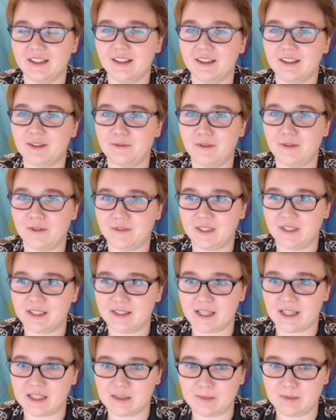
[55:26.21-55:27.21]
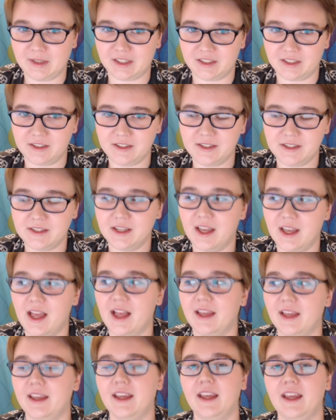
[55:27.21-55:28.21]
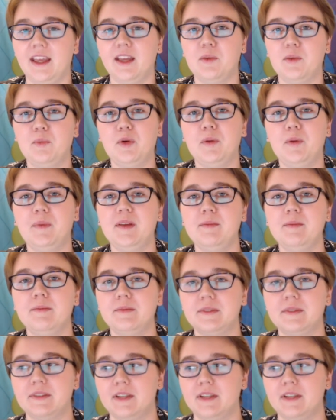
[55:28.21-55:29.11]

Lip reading: the 50 centimeters. It will be,